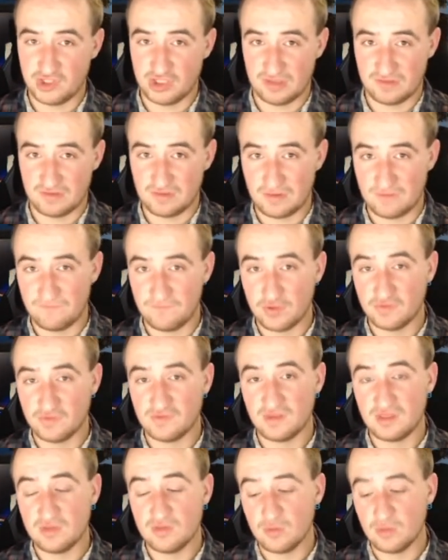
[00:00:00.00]
So the first thing
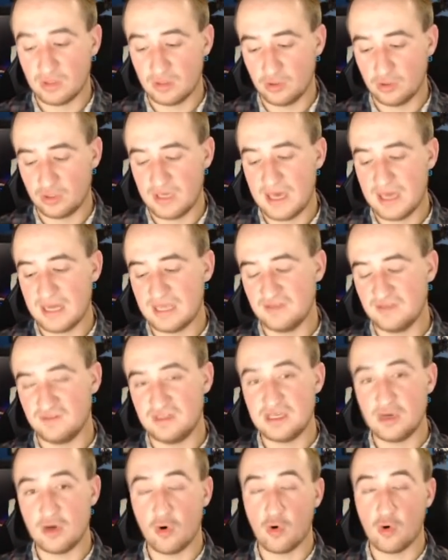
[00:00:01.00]
you want to look at is the
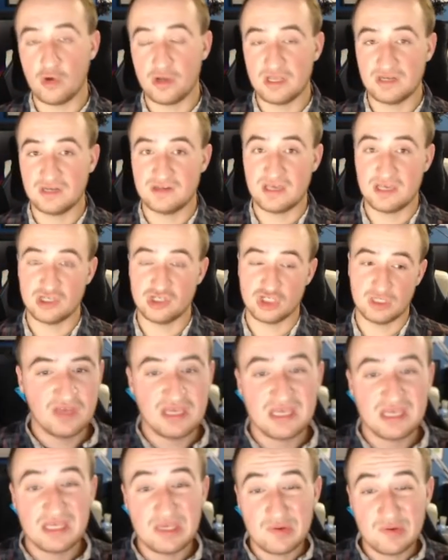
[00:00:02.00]
orientation of the.
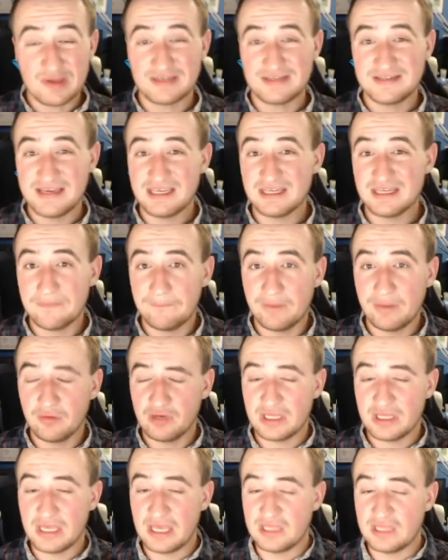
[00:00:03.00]
You can take the building
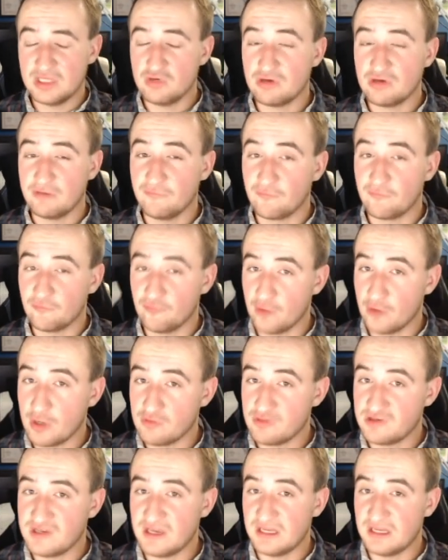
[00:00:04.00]
and you can
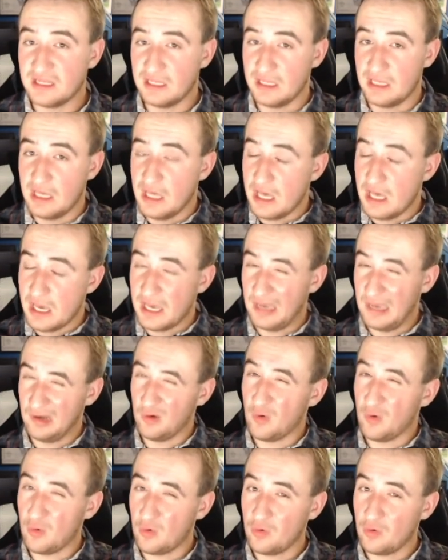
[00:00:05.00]
rotate it and
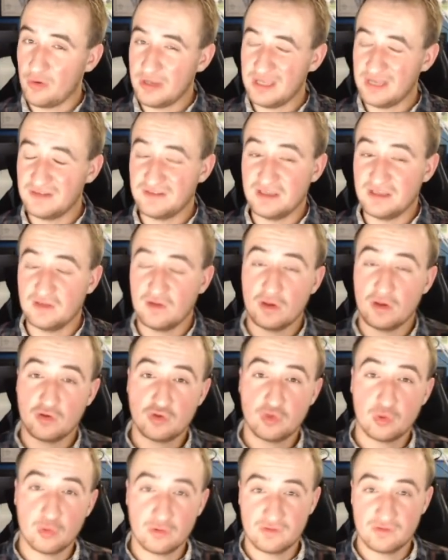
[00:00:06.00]
orient it
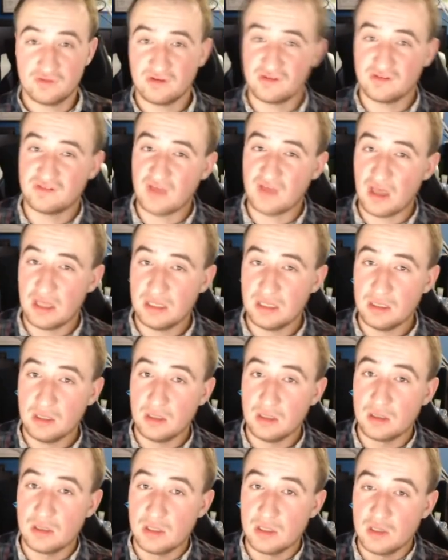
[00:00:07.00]
towards the sun.
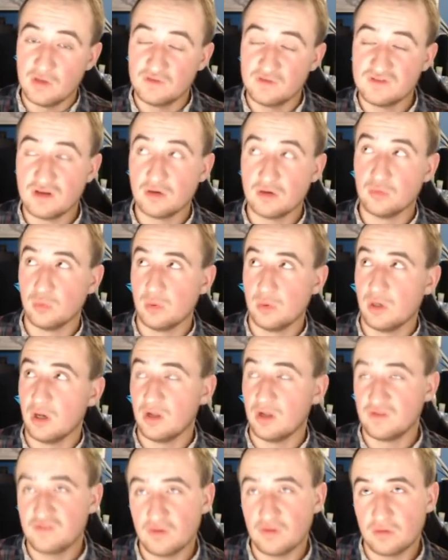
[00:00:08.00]
So on
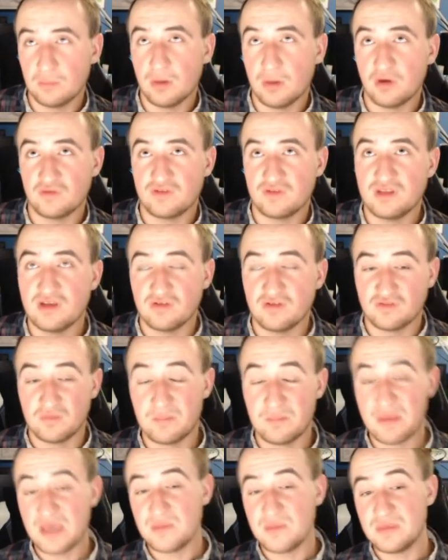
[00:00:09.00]
certain parts of the years,
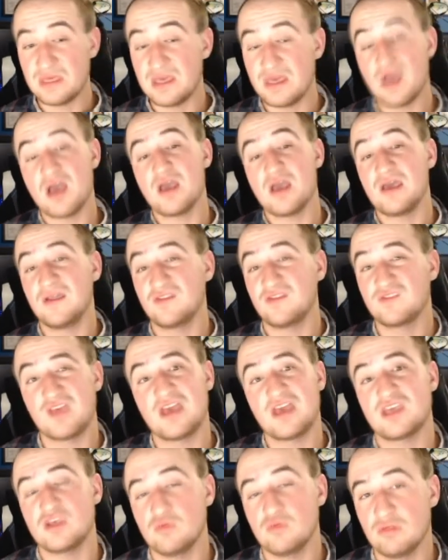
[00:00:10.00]
maybe it's like
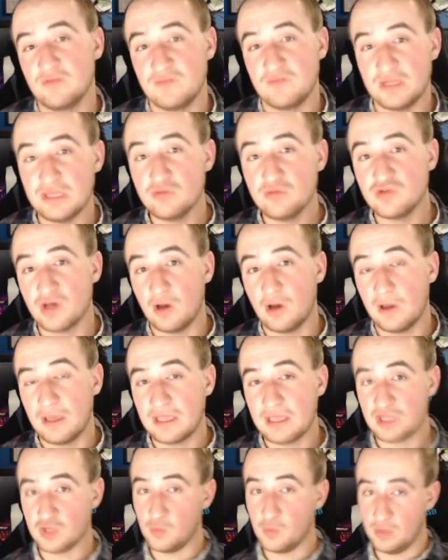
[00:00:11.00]
you live in Utah and you
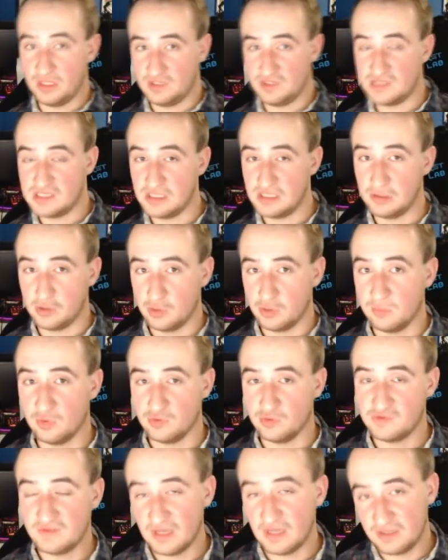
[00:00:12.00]
want it to get a little more
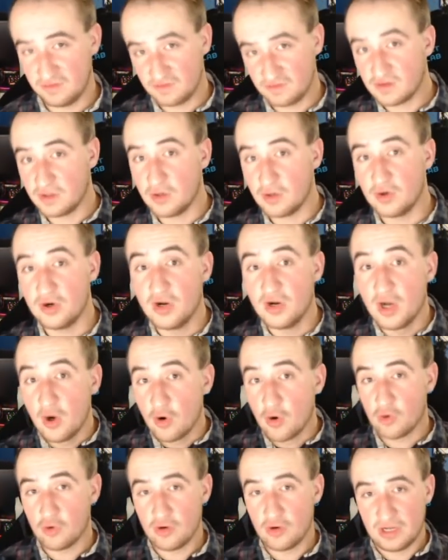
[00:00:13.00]
sun, so you're
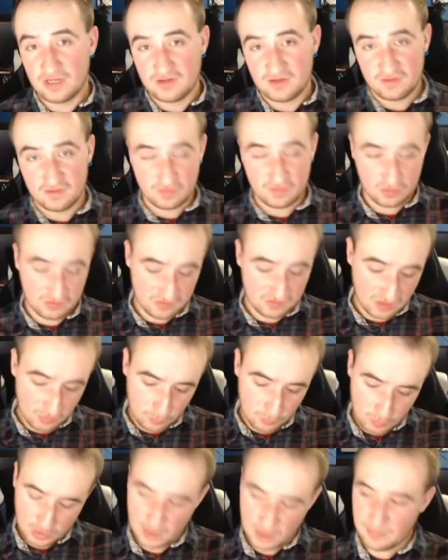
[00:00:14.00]
oriented so the sun will
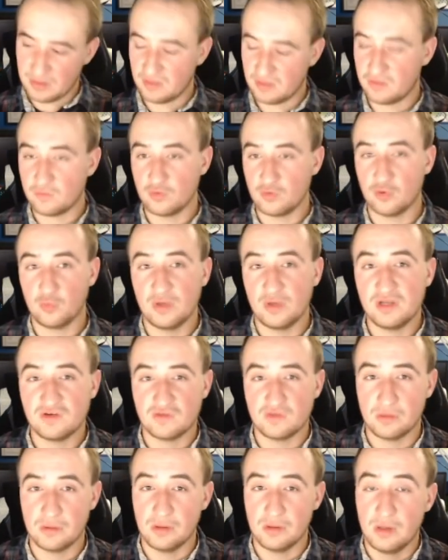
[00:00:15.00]
come in through the
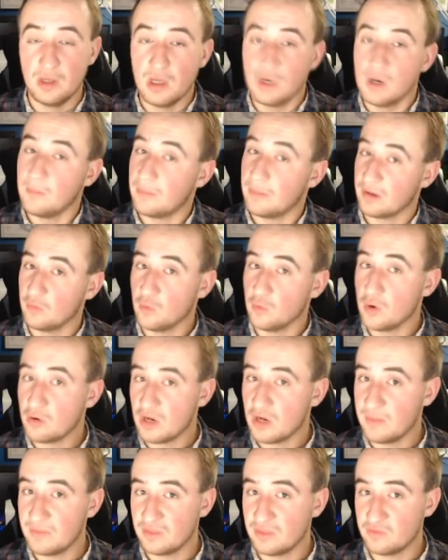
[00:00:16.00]
winter, but it won't come in
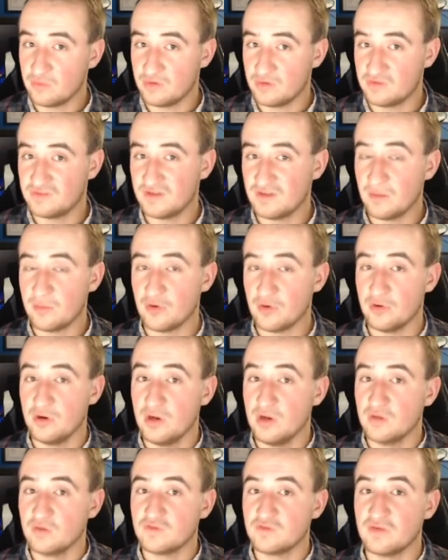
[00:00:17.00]
through the summer,
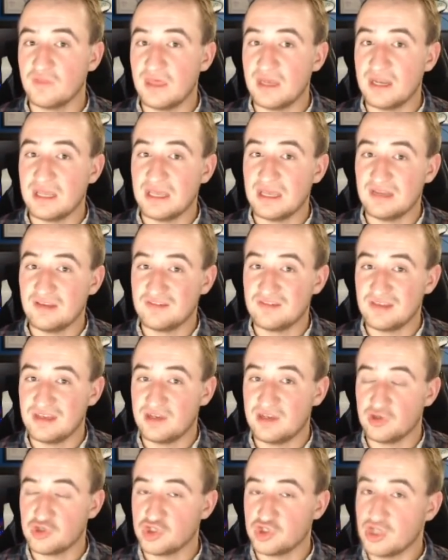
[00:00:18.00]
so then it is in the
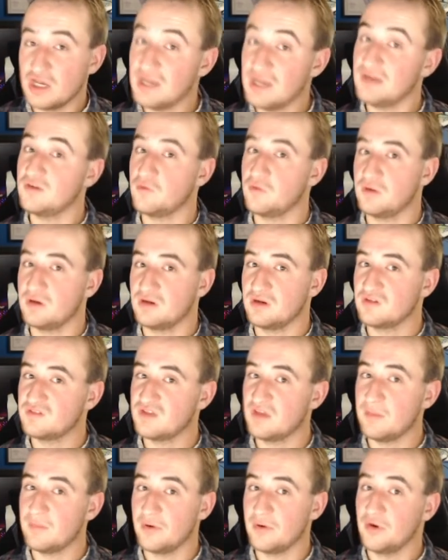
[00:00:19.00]
shade during the
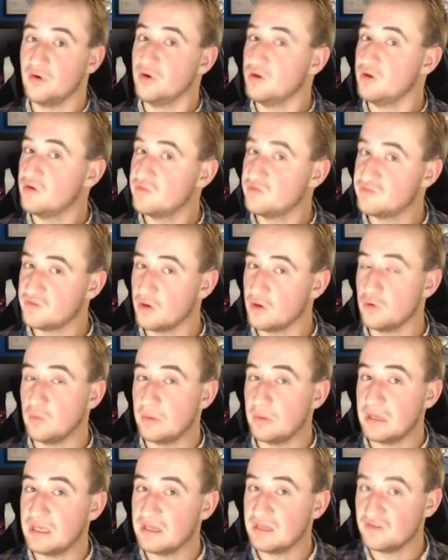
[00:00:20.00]
summer, so it
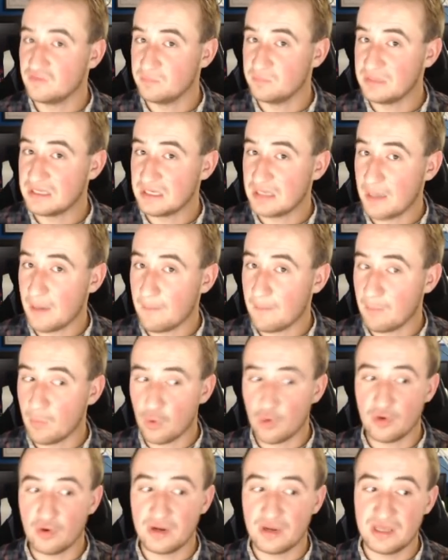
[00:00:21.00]
is being more
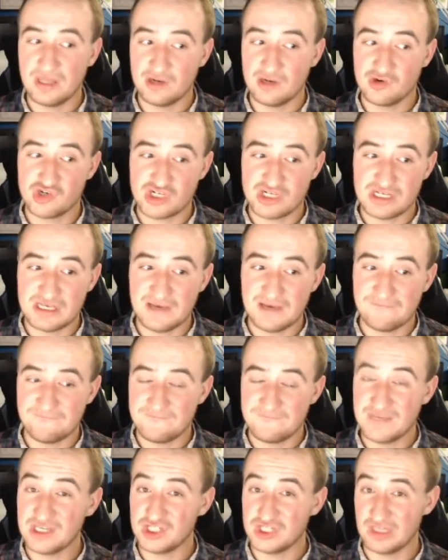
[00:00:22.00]
energy
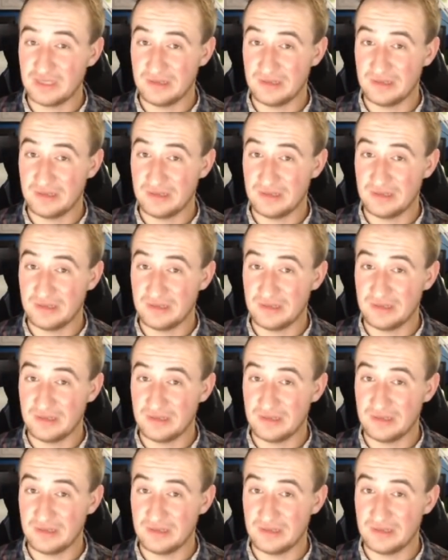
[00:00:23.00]
efficient.